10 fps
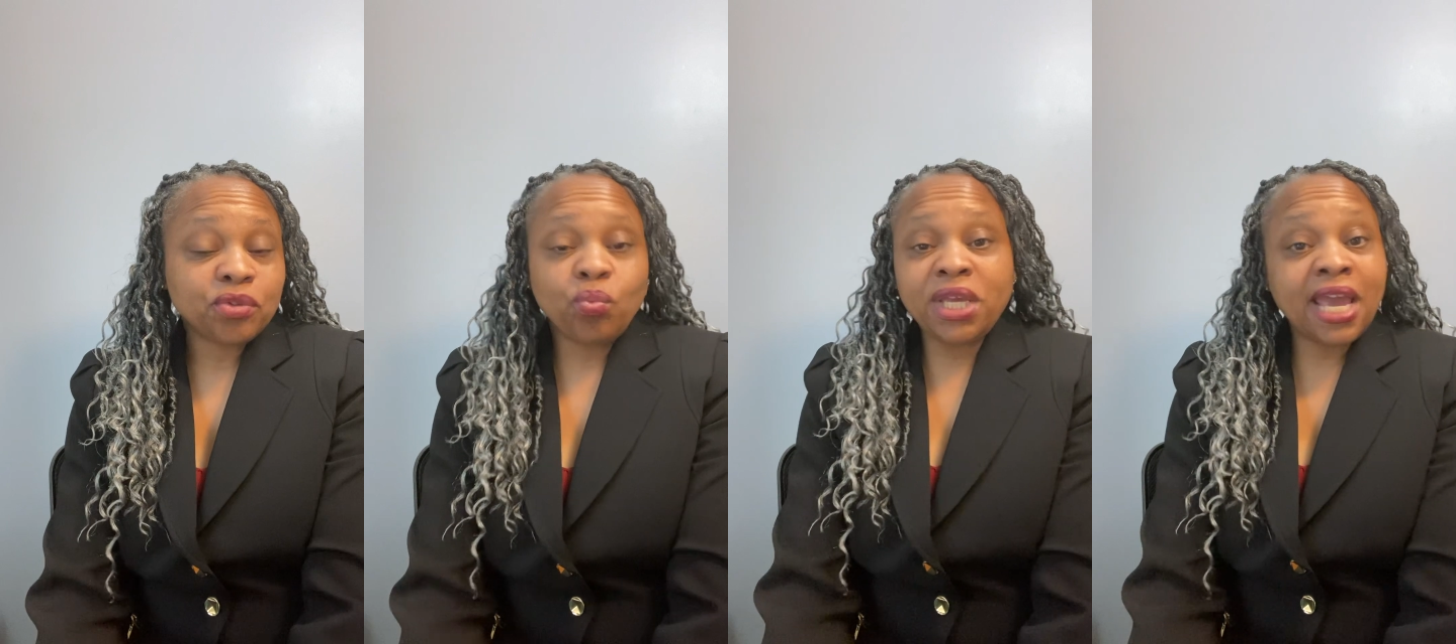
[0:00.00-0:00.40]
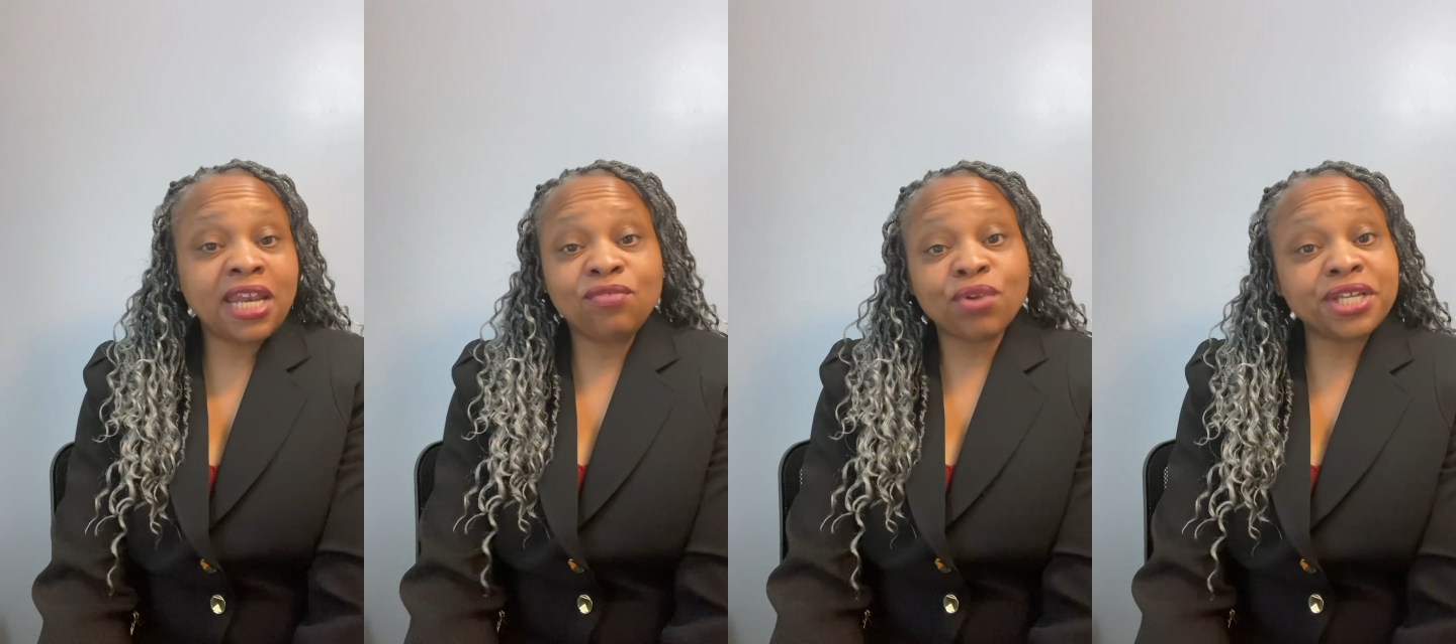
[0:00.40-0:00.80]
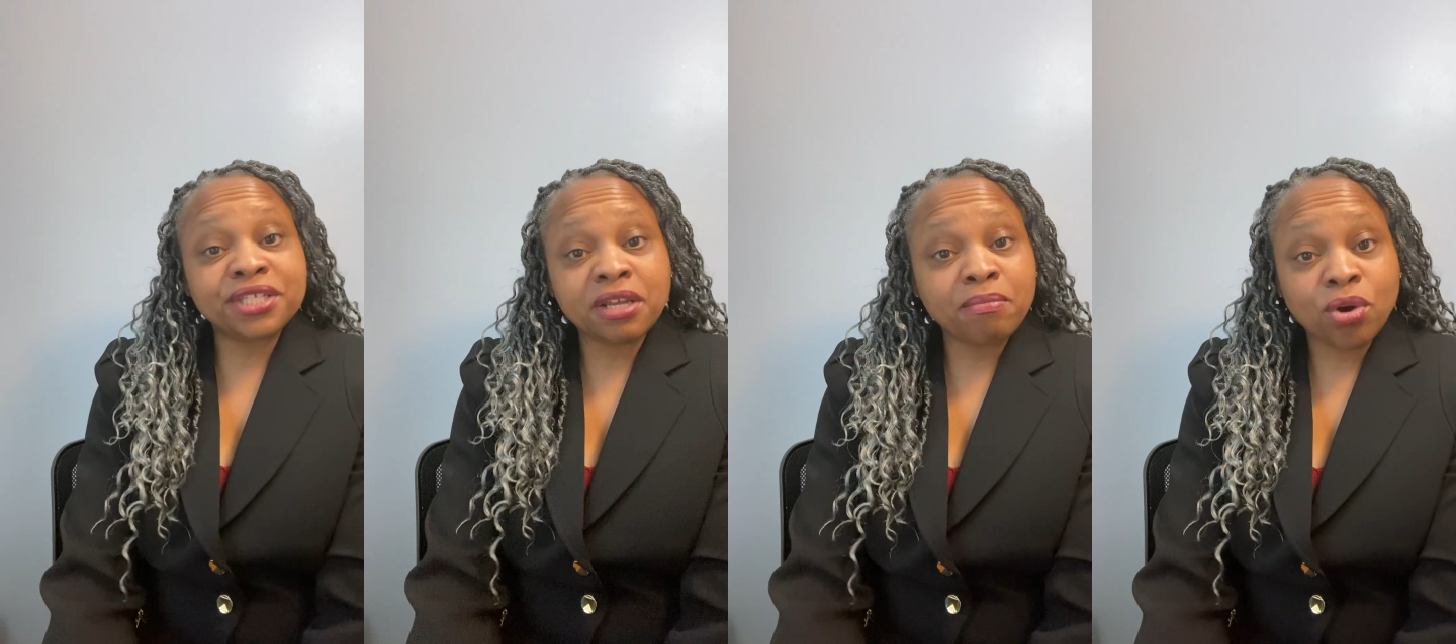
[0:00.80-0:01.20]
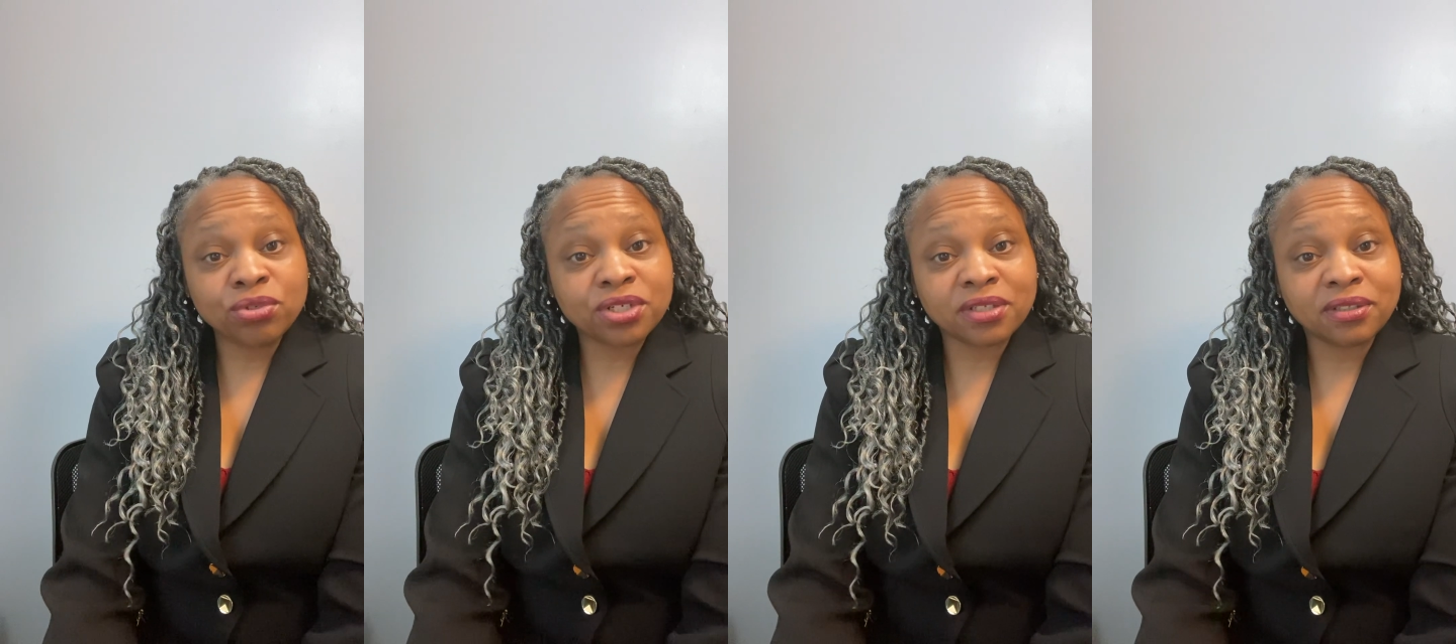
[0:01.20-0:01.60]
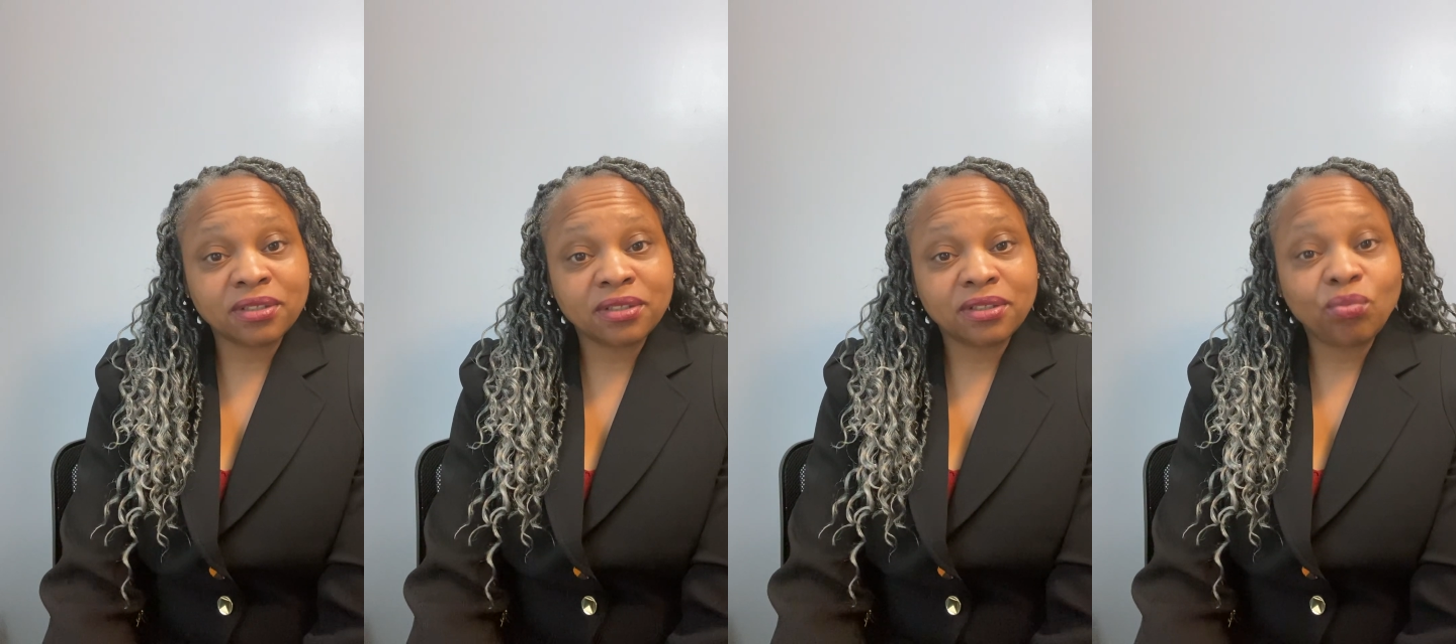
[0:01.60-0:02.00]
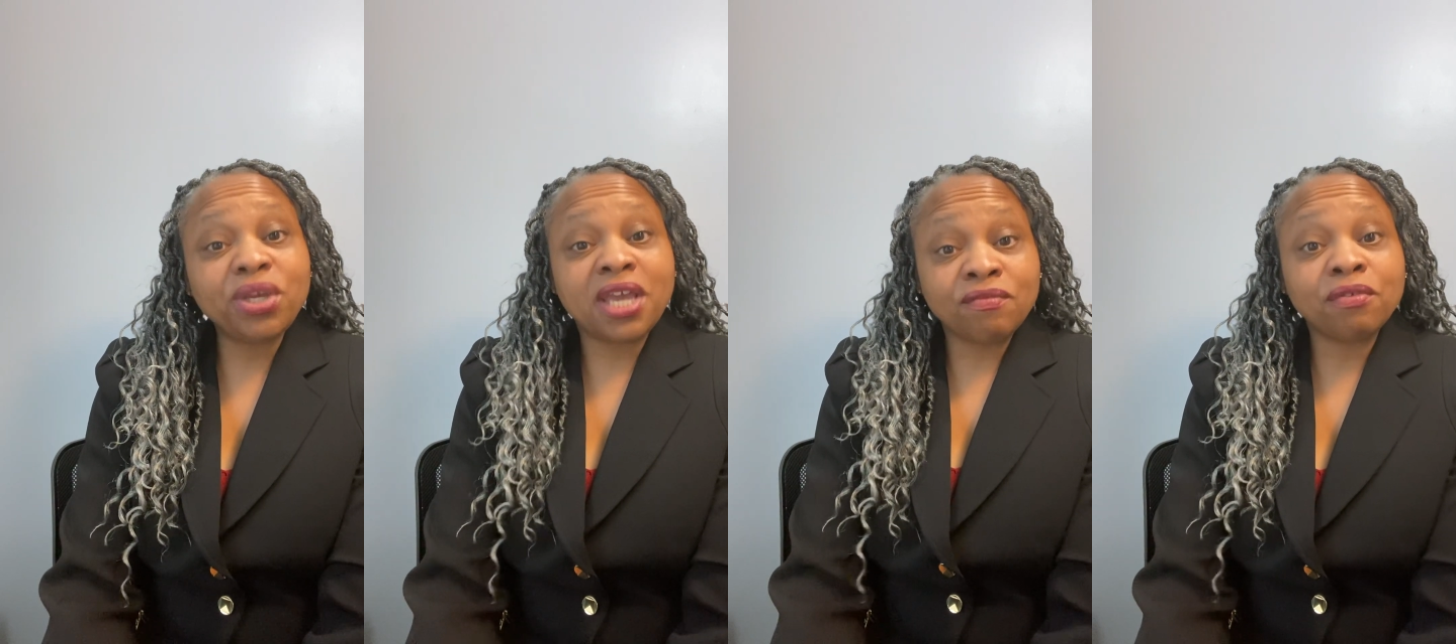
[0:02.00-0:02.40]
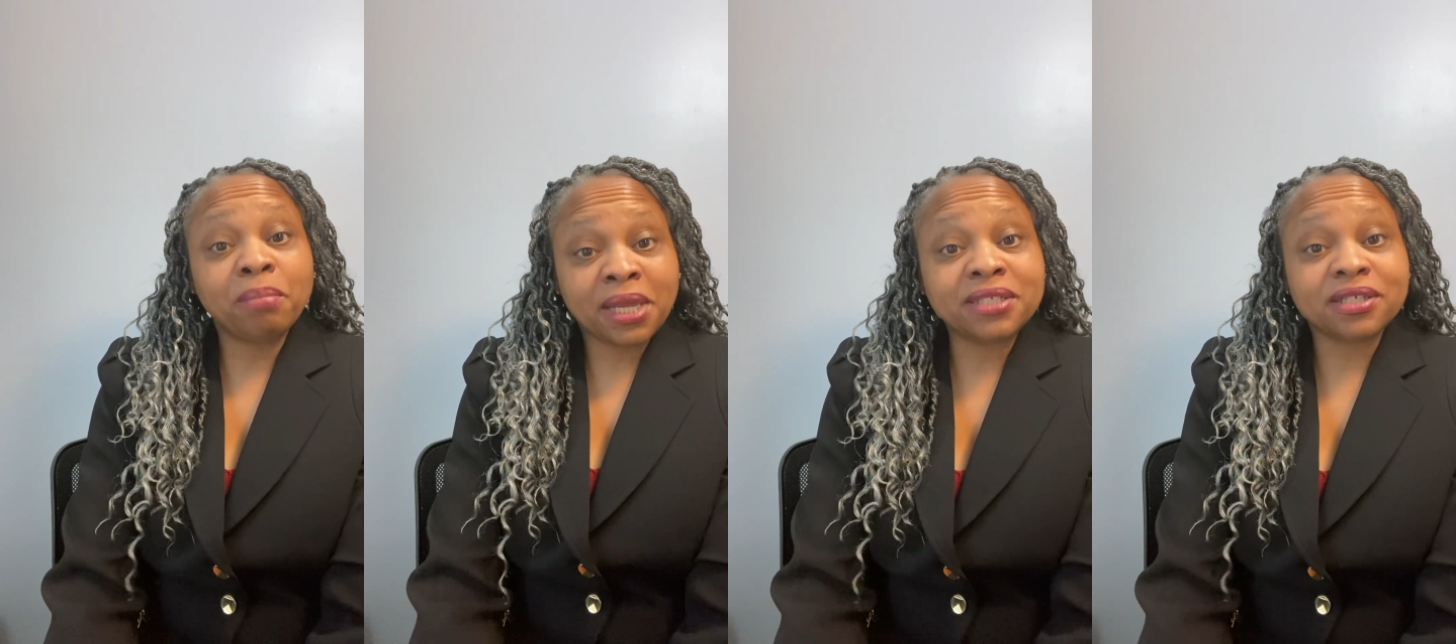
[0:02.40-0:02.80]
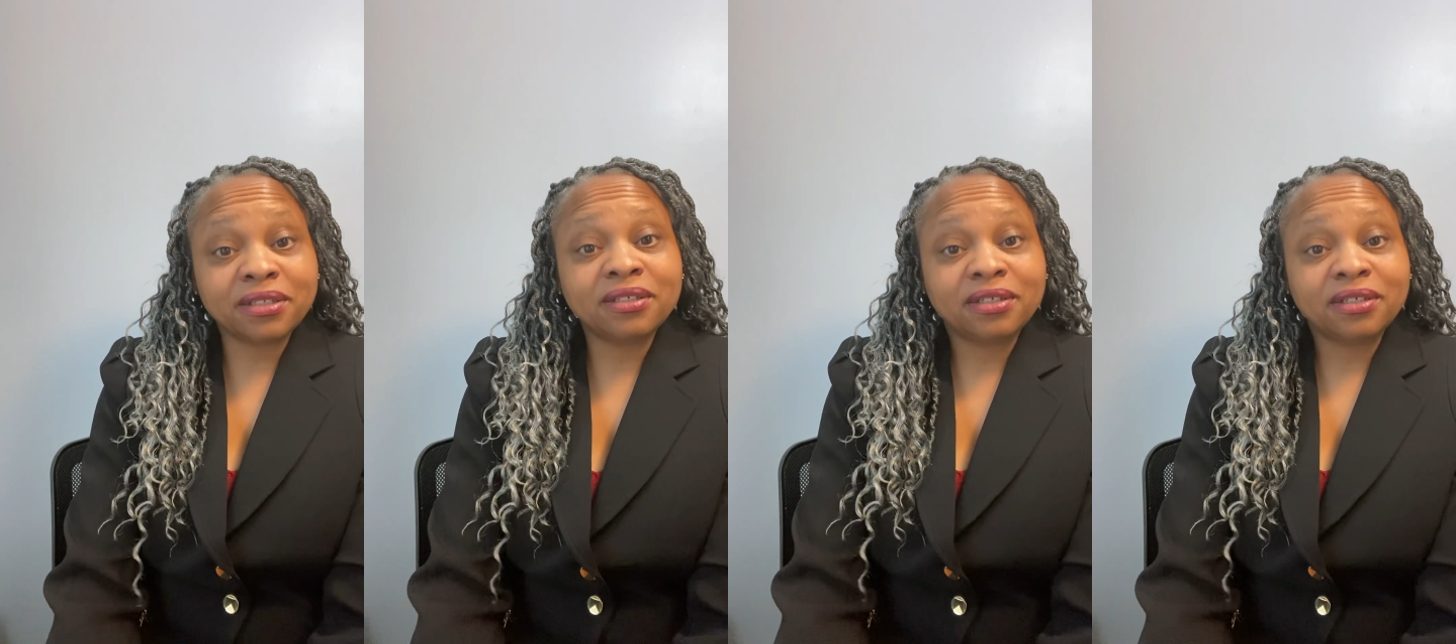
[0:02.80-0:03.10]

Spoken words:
We can't erase an emotion. We can replace it.